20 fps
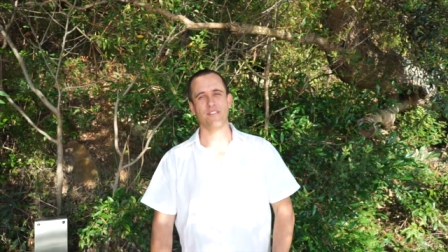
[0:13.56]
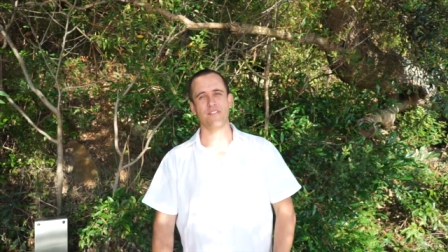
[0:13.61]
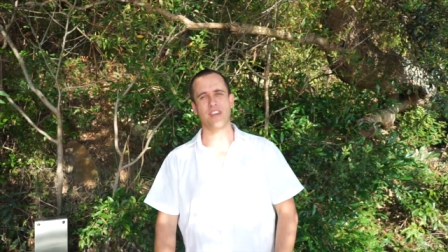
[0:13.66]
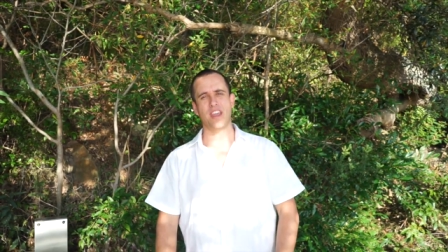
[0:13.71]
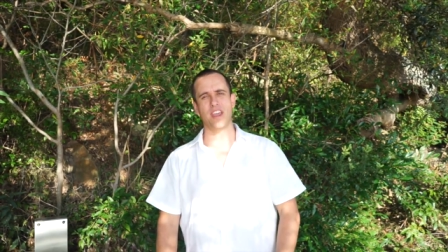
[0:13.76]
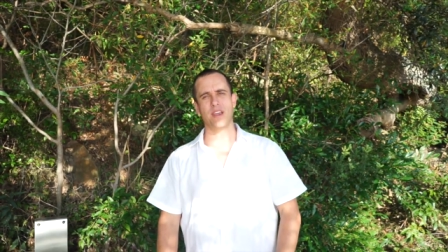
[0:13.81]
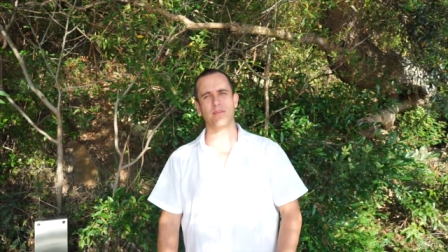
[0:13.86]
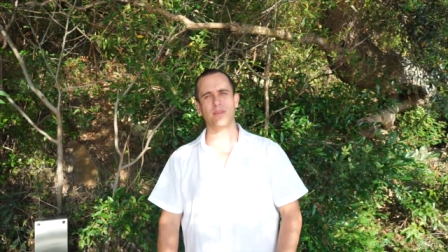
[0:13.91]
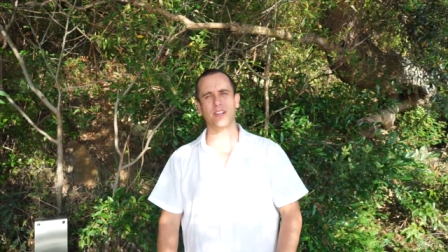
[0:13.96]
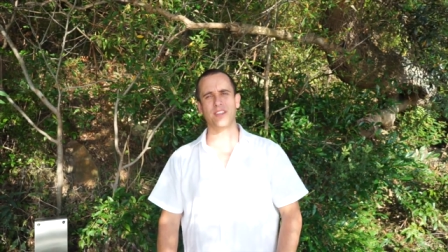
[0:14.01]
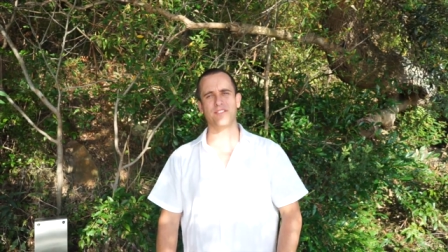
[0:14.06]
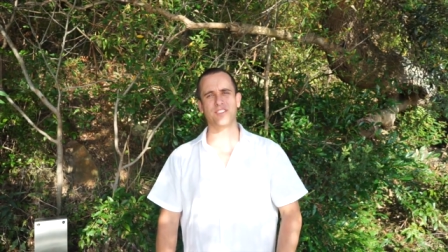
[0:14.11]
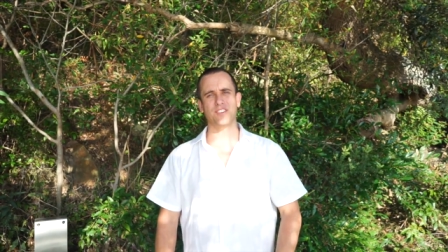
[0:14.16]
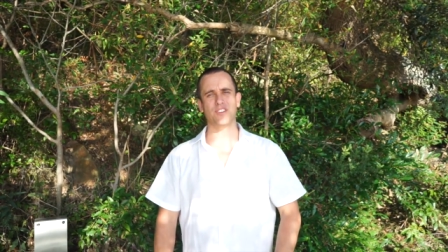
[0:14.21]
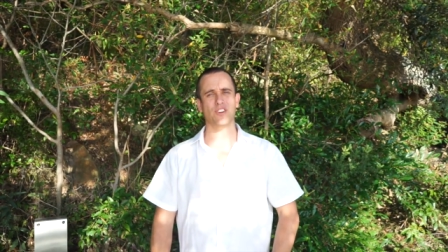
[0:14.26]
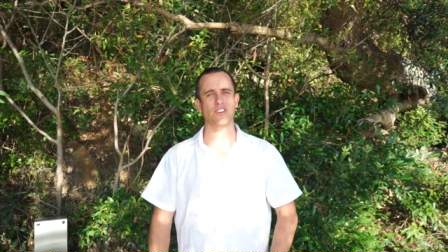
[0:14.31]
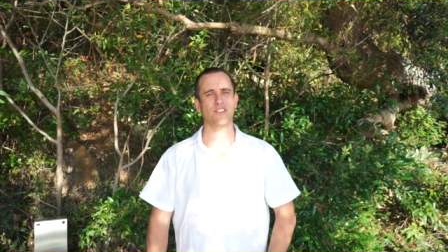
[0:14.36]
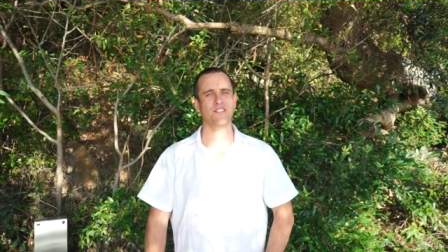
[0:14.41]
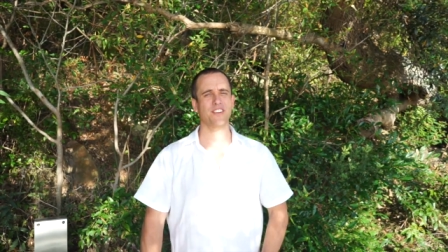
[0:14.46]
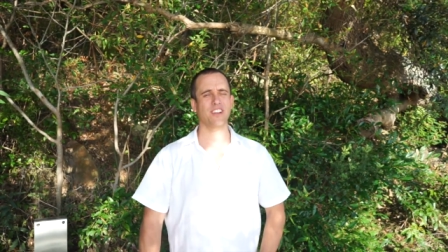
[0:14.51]
family
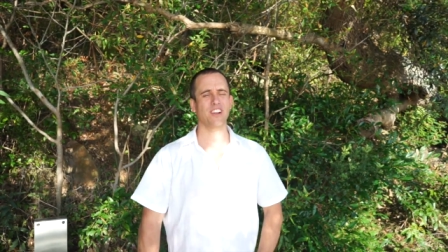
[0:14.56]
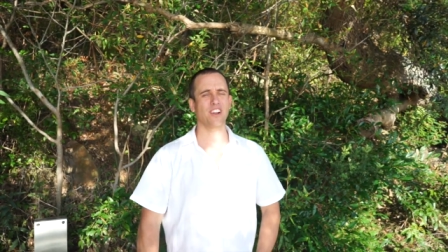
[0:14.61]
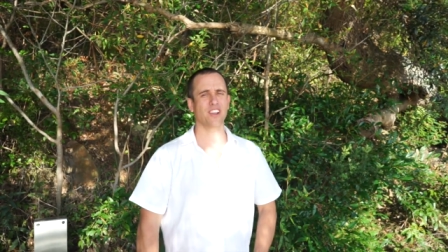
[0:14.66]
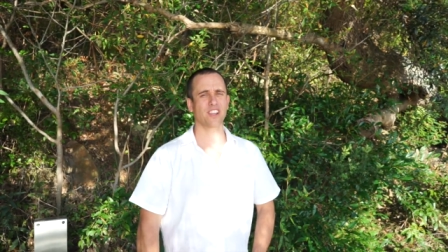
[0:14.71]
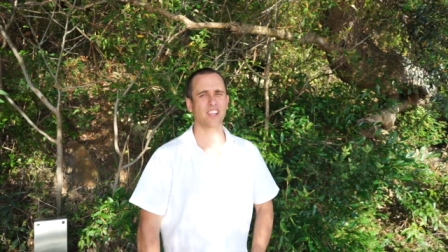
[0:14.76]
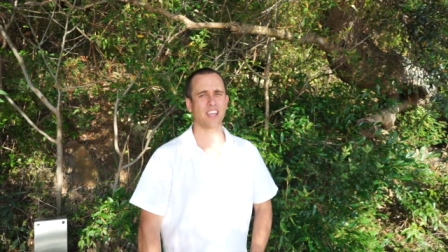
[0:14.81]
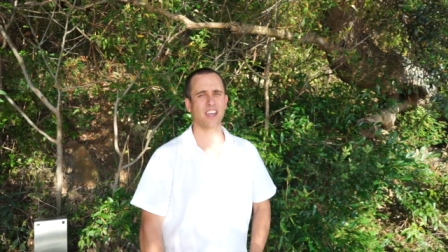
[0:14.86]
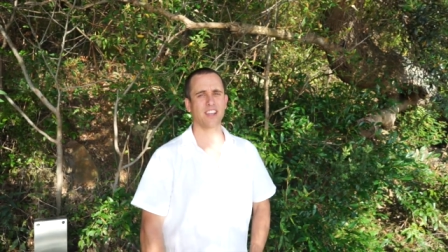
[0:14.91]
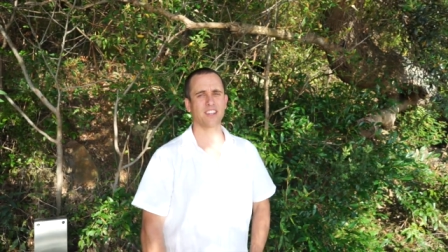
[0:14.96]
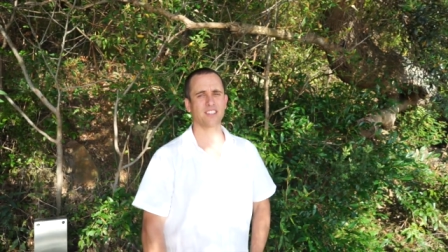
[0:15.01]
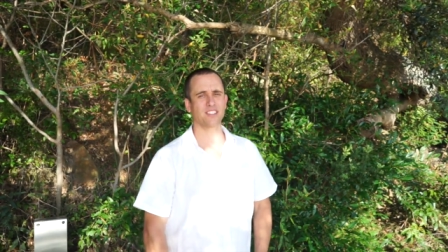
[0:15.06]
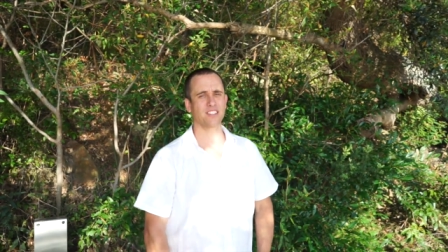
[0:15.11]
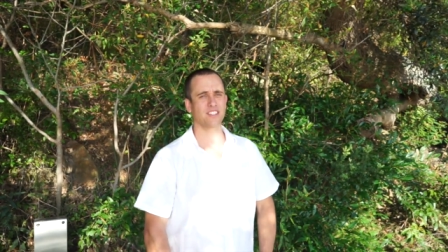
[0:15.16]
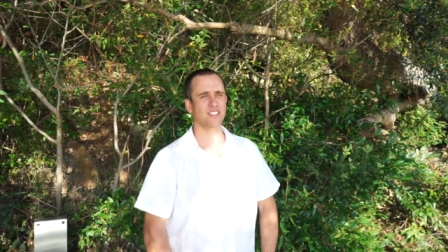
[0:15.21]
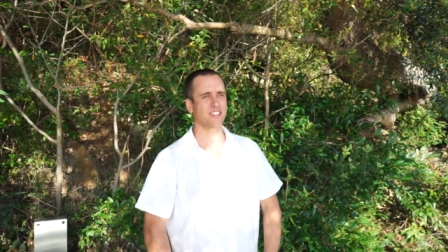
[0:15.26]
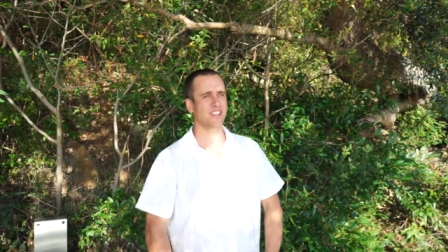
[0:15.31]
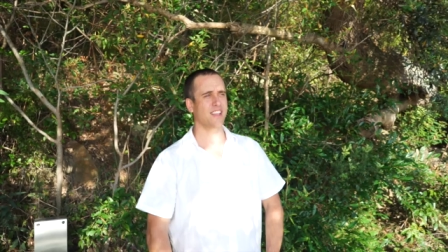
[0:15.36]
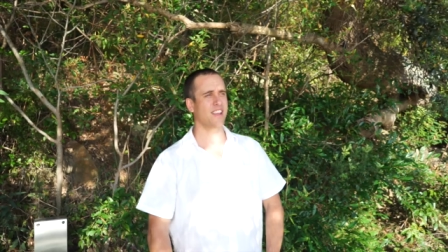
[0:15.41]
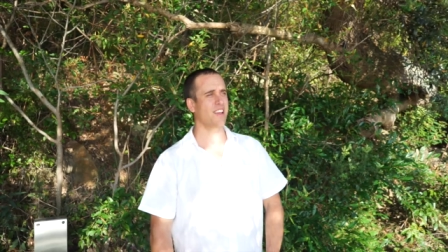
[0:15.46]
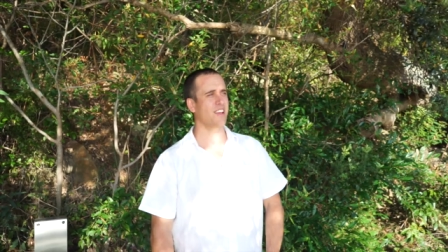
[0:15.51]
photography
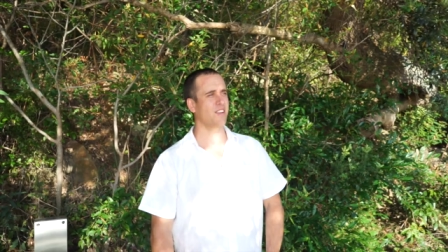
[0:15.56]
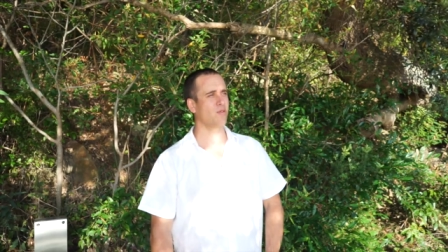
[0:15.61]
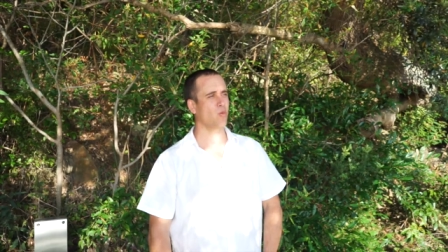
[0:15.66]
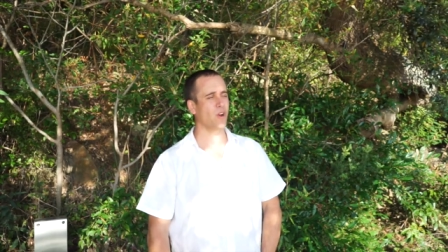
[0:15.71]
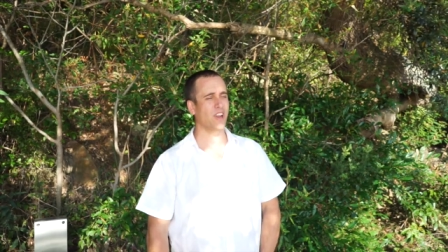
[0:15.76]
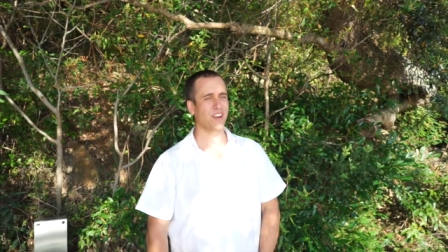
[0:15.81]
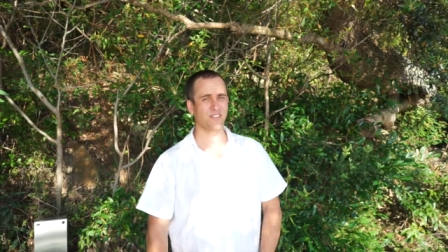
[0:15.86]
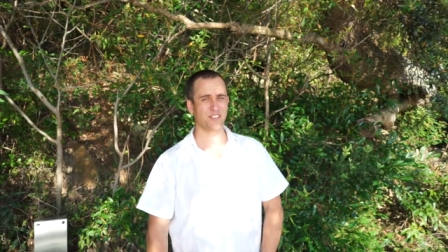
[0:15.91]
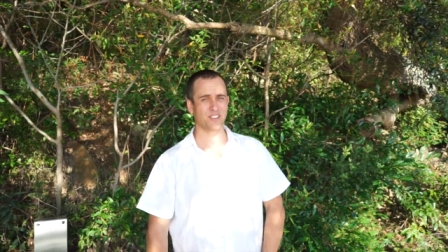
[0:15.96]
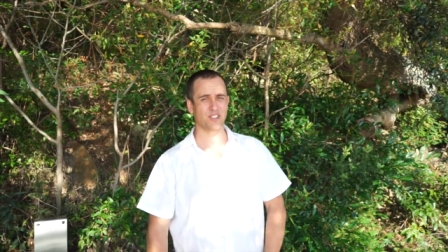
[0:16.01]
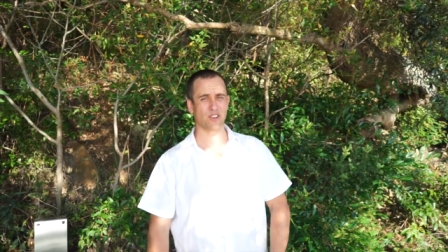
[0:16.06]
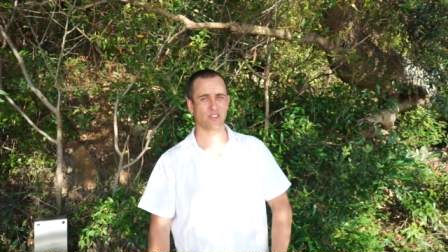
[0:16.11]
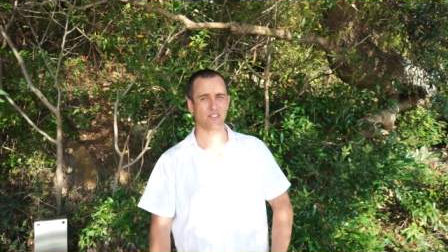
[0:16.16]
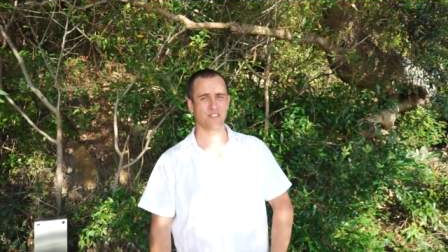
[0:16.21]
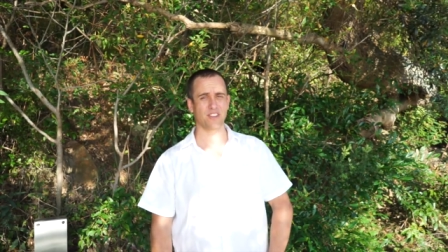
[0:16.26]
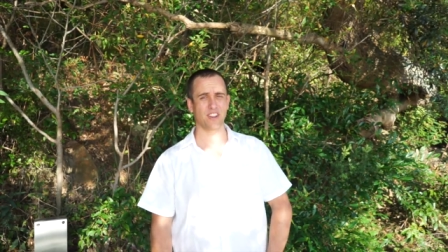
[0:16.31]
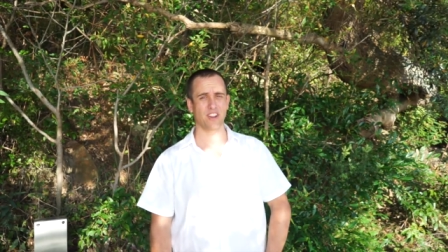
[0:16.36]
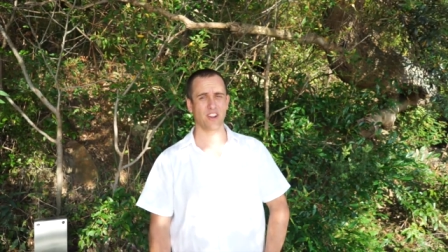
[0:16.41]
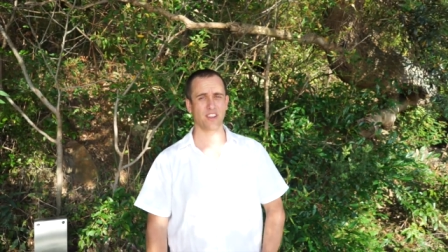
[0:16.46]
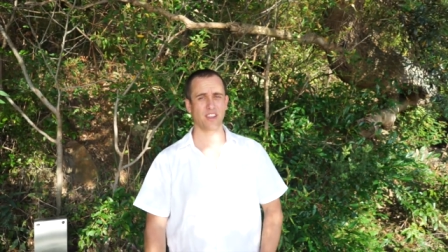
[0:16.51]
locations and wedding
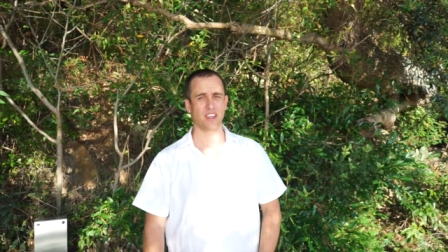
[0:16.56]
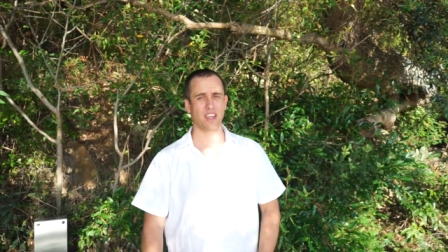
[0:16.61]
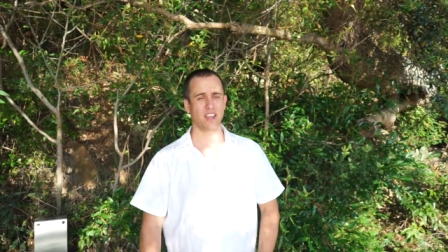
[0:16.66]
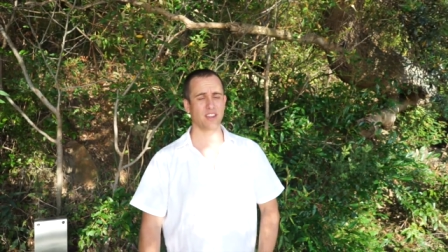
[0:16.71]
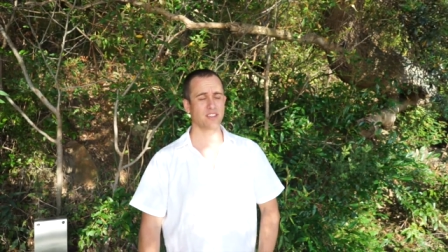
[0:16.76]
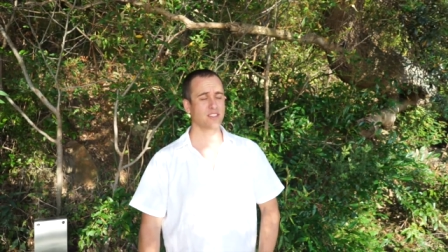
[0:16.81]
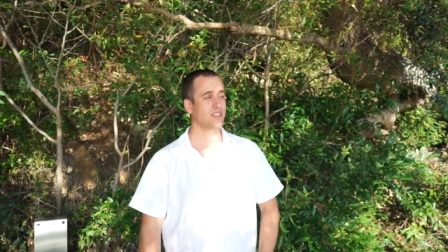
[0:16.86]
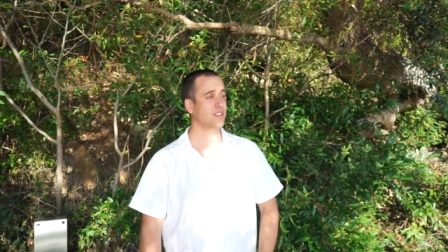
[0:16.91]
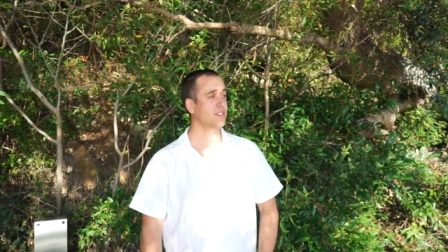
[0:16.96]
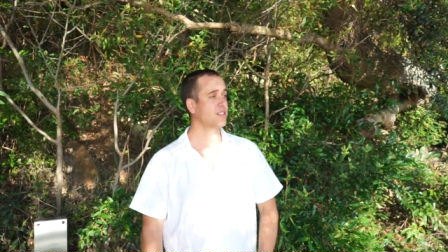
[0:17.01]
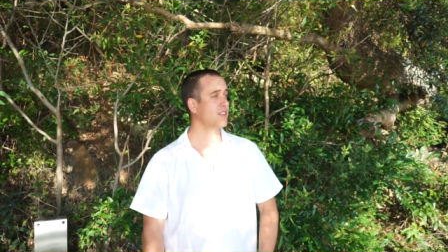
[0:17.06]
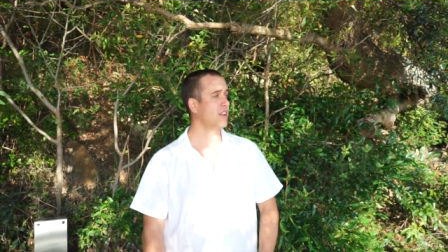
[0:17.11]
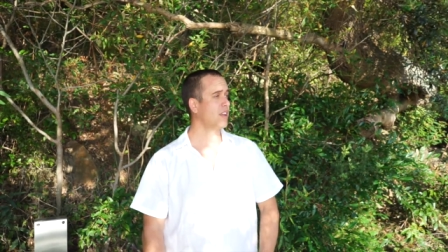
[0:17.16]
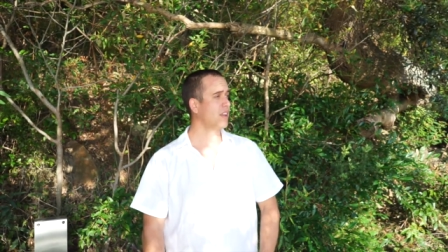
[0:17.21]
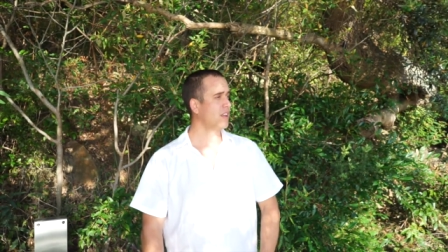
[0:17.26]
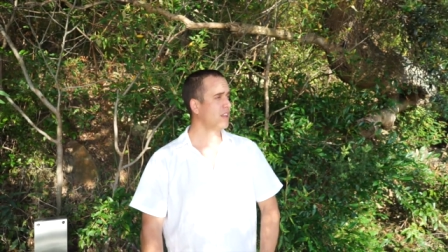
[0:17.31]
photography locations.